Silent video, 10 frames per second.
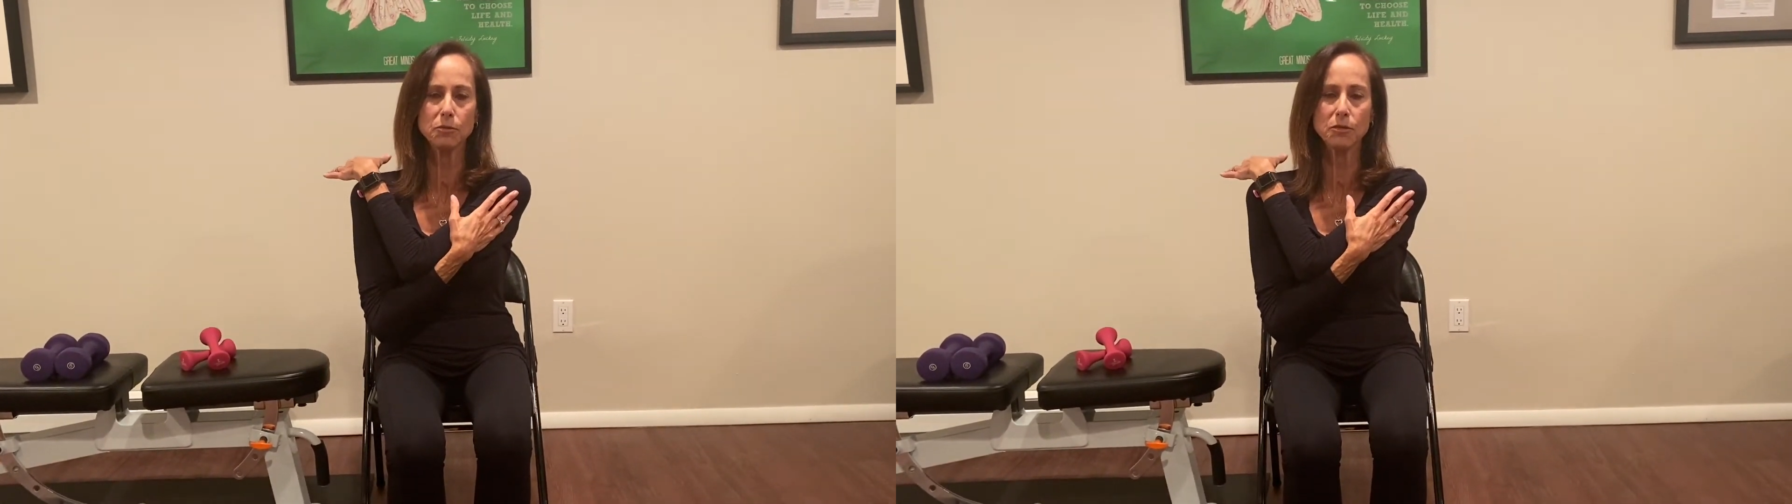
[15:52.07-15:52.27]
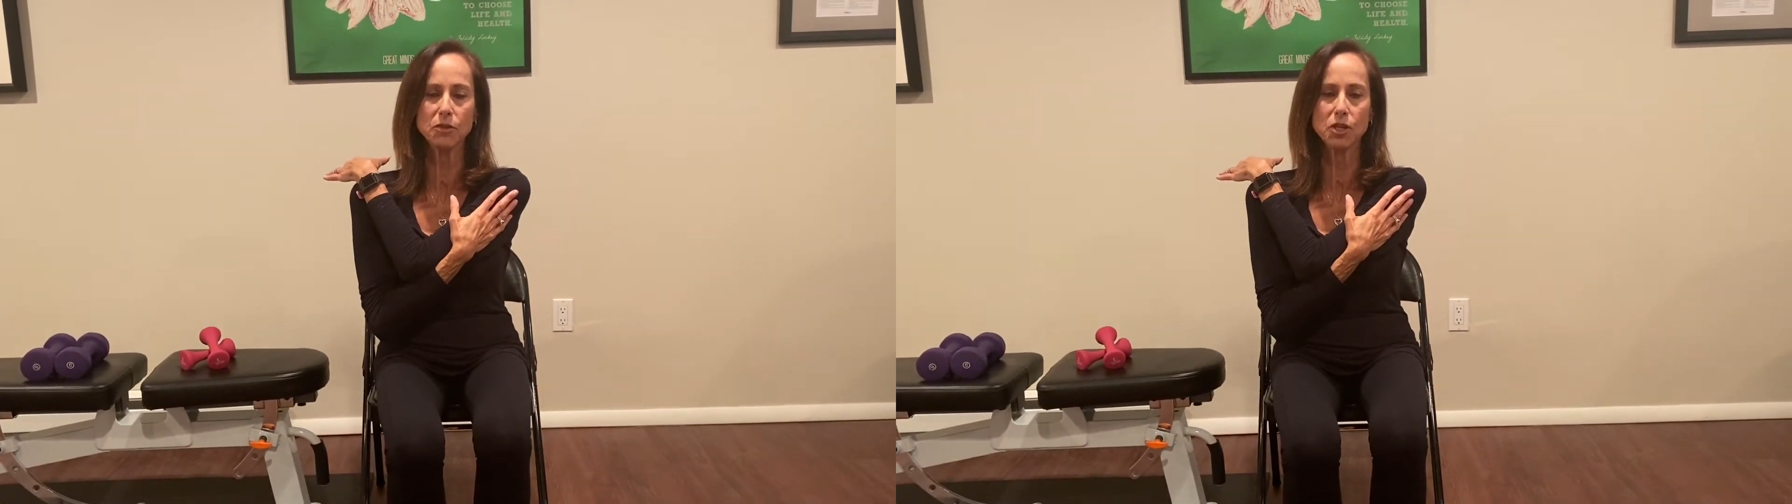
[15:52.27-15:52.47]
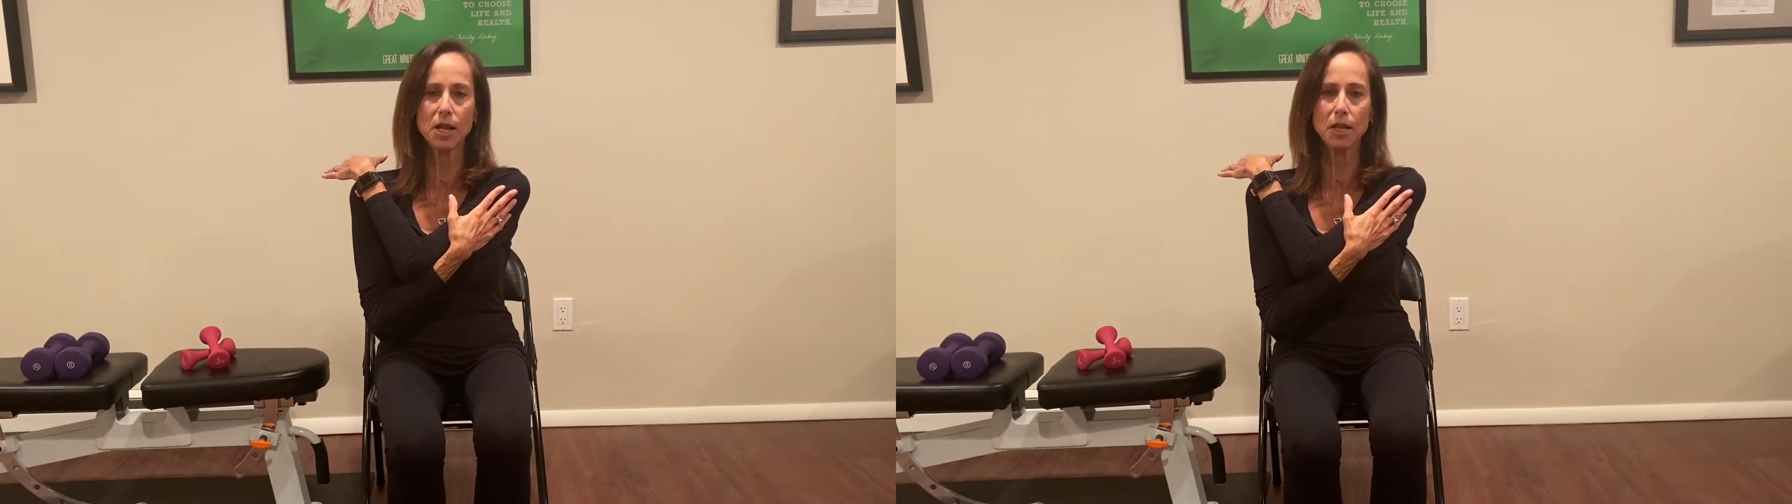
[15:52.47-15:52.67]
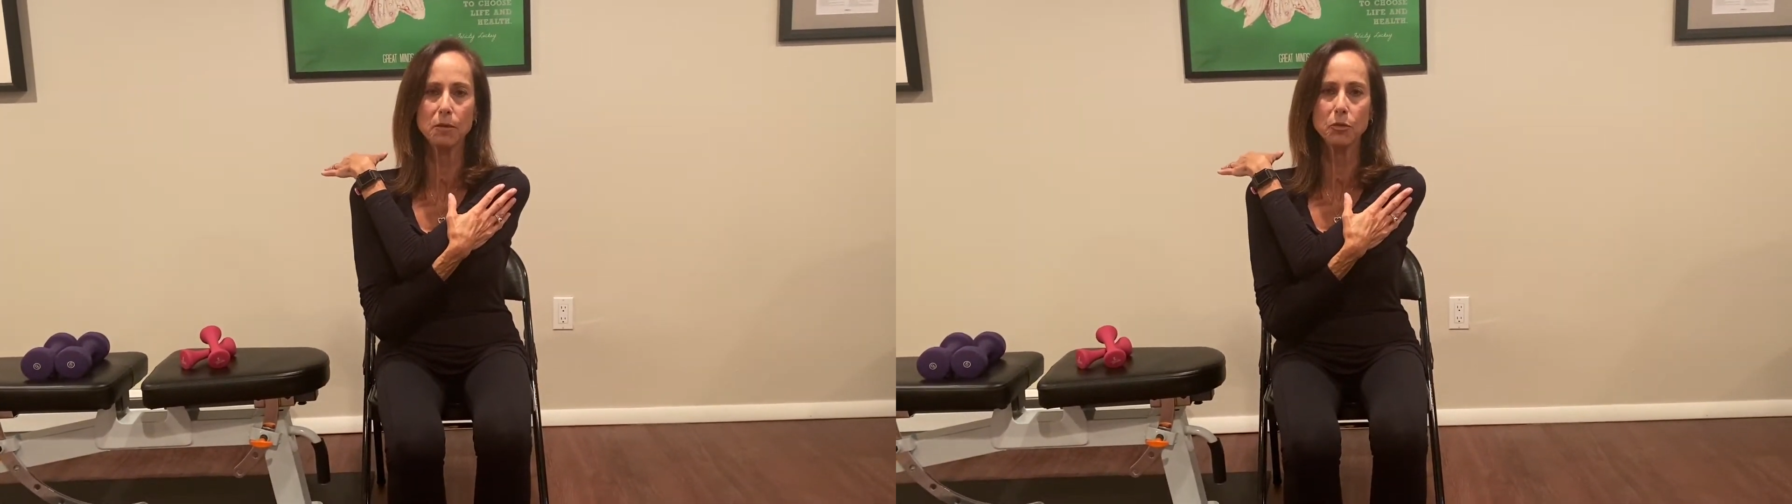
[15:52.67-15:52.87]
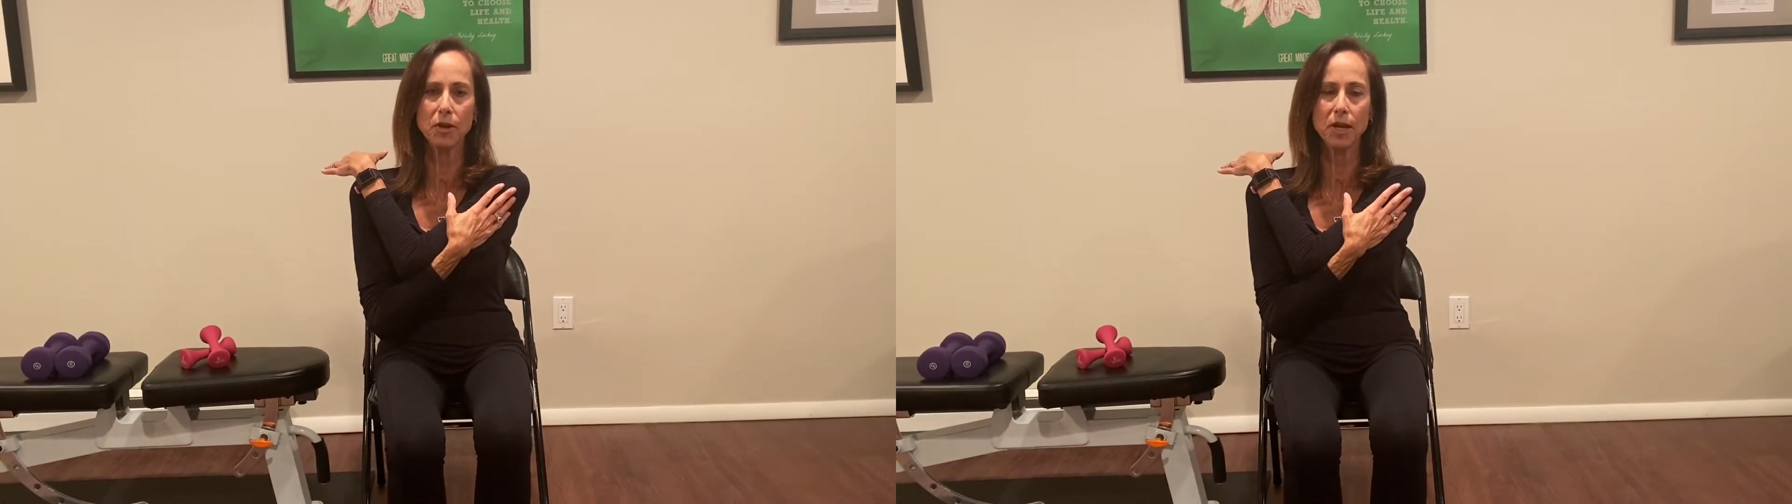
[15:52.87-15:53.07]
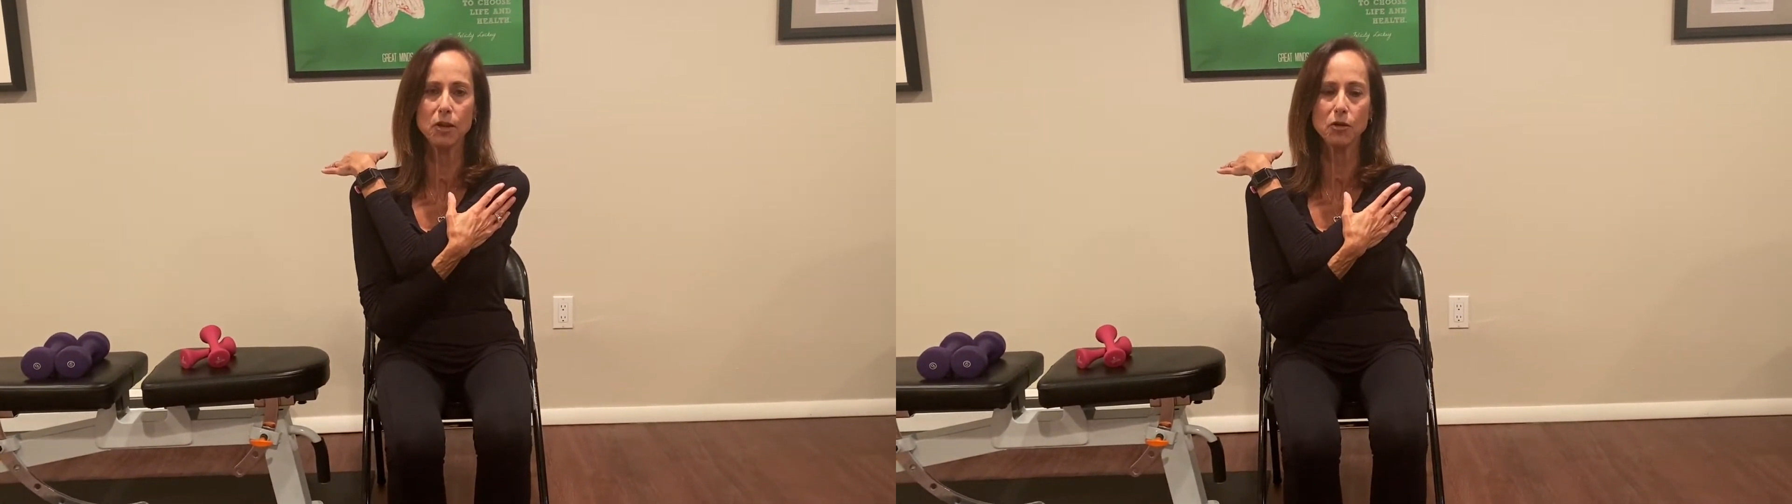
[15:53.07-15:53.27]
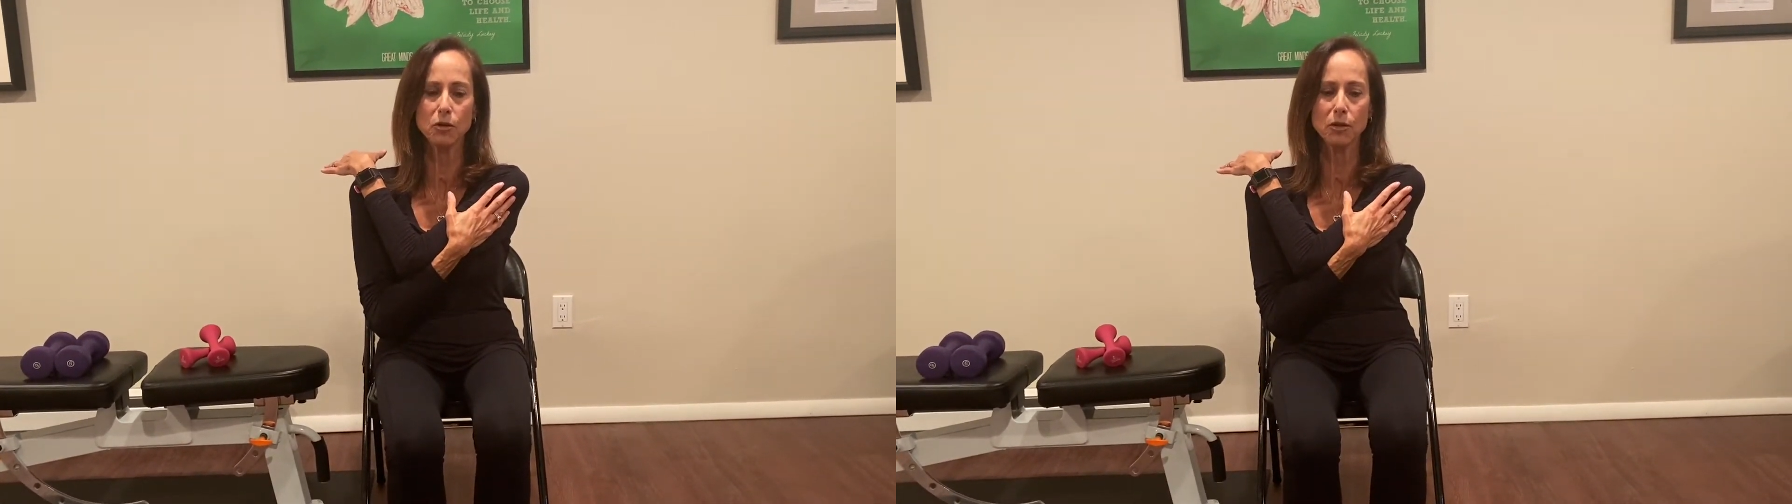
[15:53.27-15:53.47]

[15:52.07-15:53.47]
gently bringing your